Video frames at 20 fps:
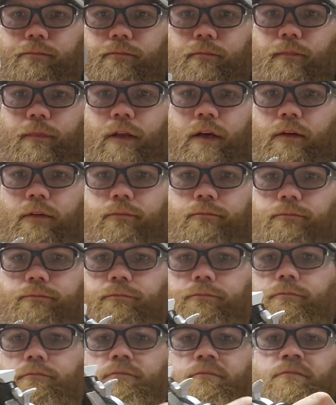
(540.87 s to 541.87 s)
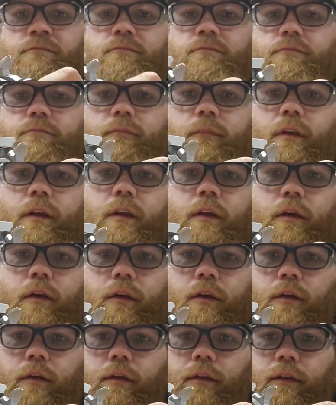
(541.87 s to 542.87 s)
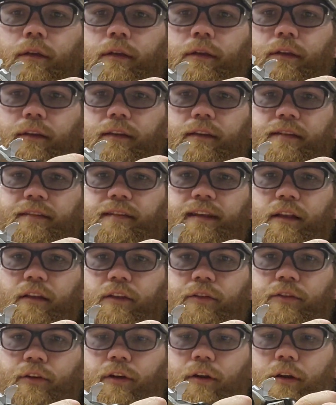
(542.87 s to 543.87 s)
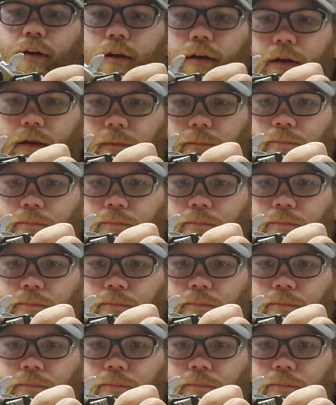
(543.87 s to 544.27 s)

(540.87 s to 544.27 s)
No. I need the cylinder.